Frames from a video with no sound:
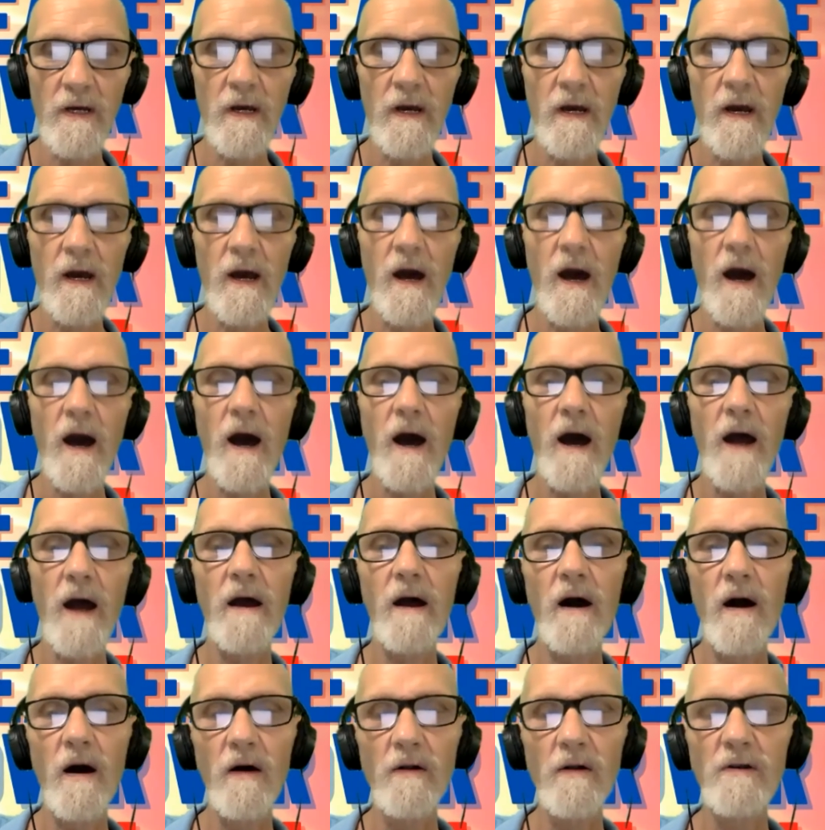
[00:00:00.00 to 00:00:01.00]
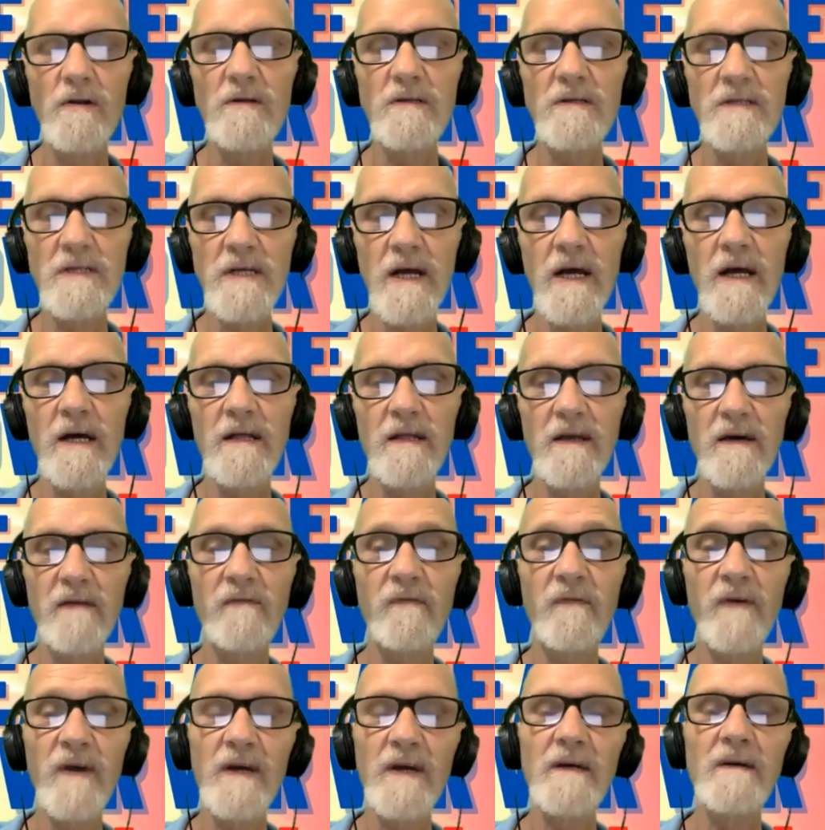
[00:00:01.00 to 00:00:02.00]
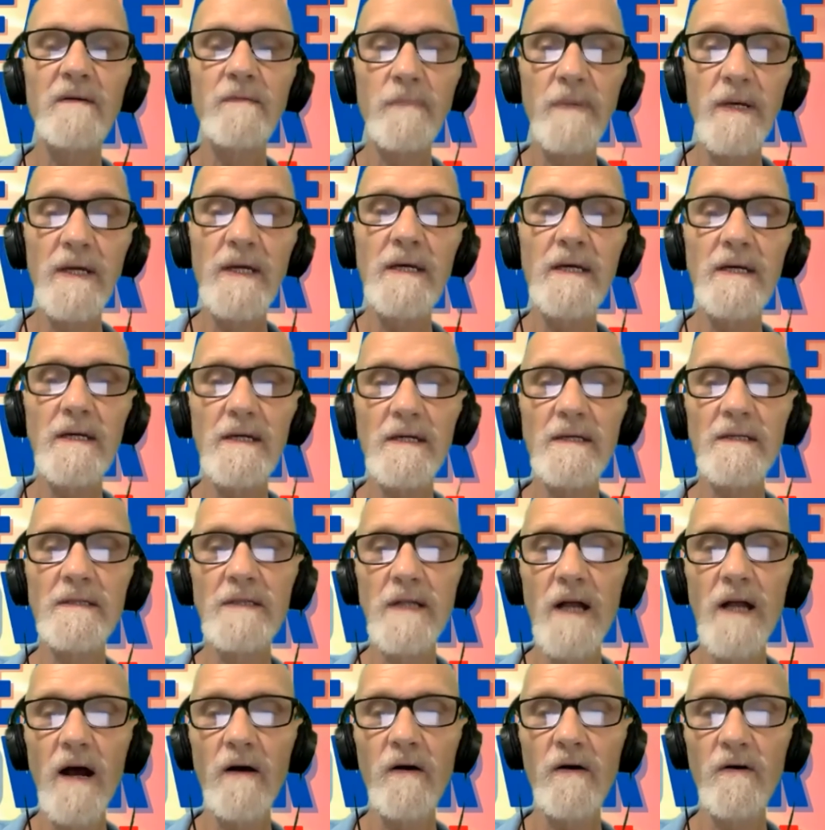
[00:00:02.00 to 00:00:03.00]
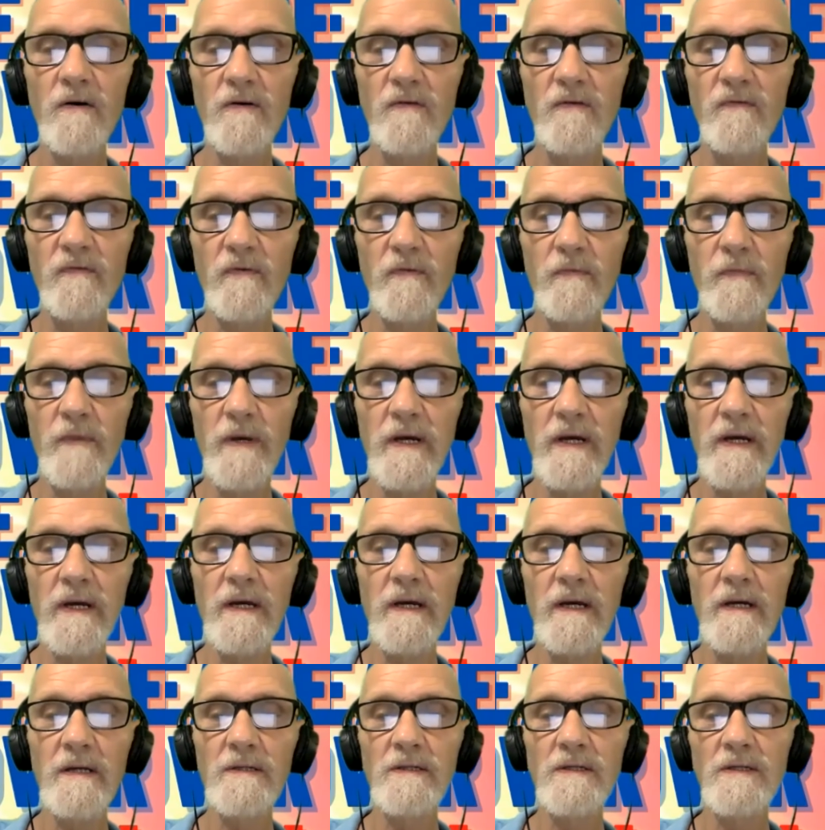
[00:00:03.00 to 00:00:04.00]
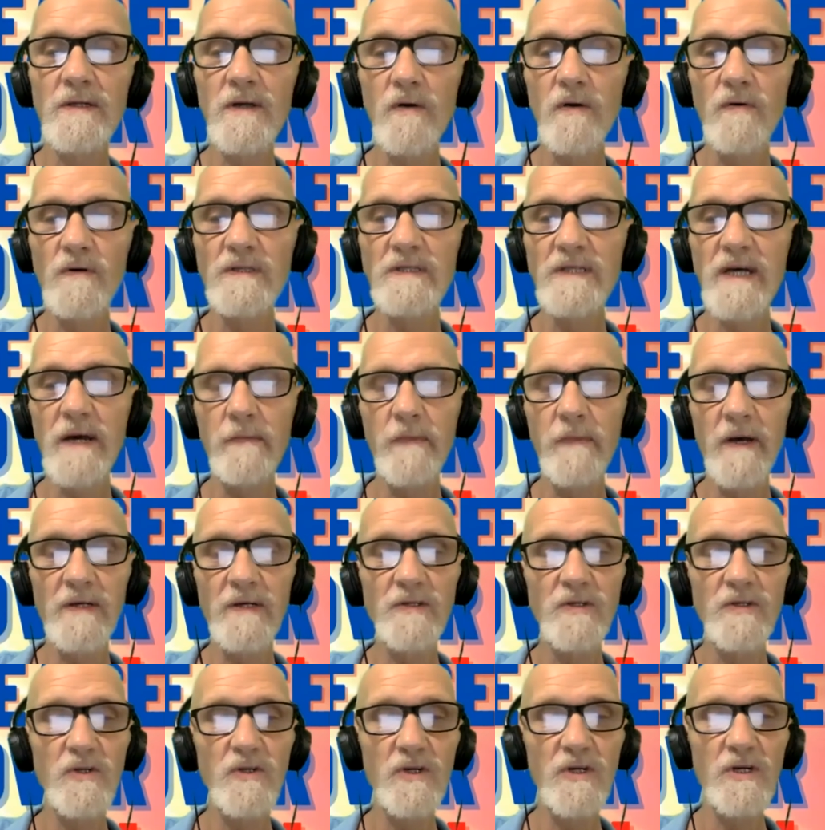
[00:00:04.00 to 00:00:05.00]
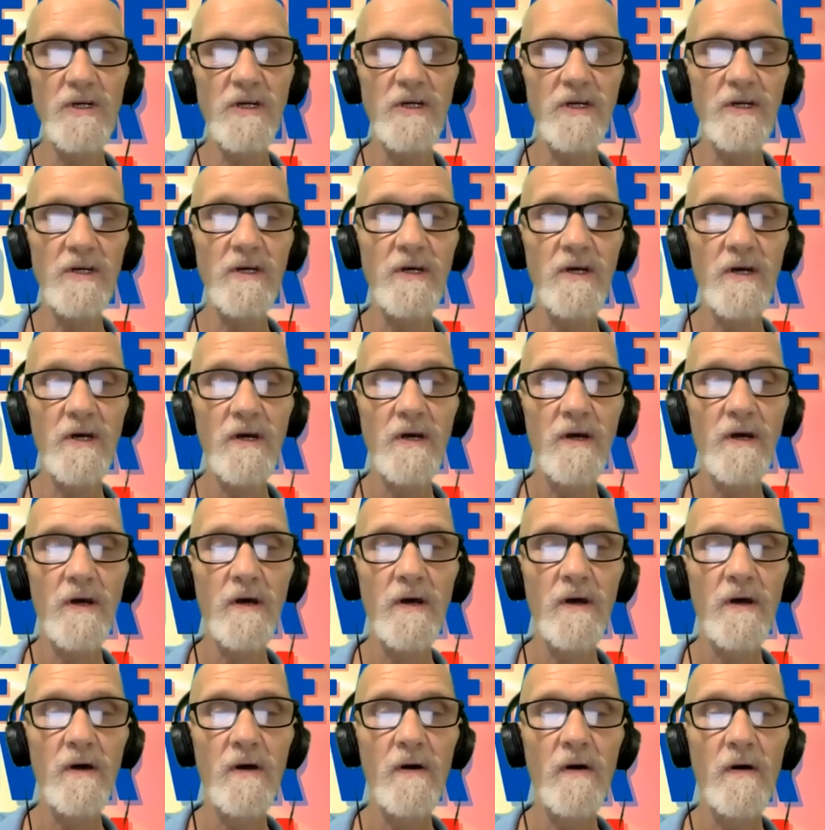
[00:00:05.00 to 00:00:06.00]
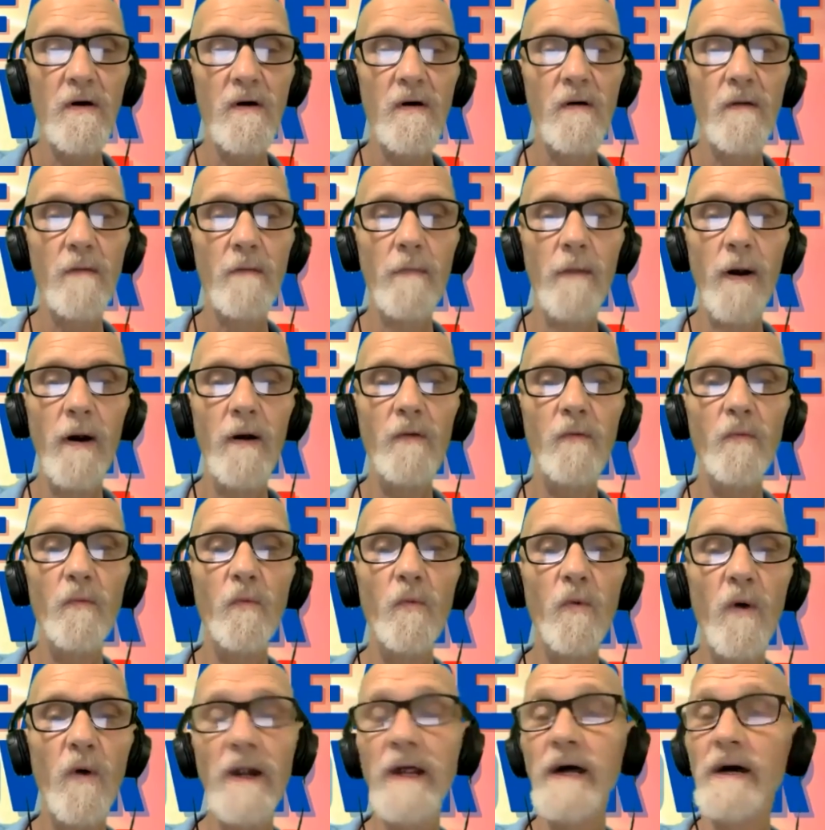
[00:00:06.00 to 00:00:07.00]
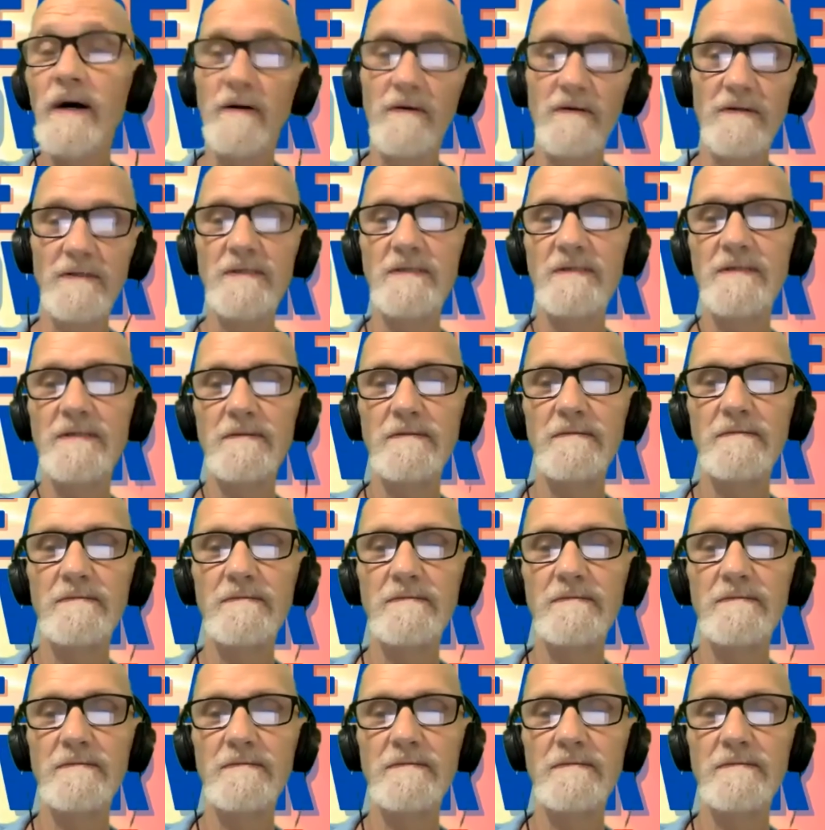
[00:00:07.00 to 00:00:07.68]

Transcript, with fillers: Yeah. I understand that fake meat is not good for me, and so is MSG, but what else?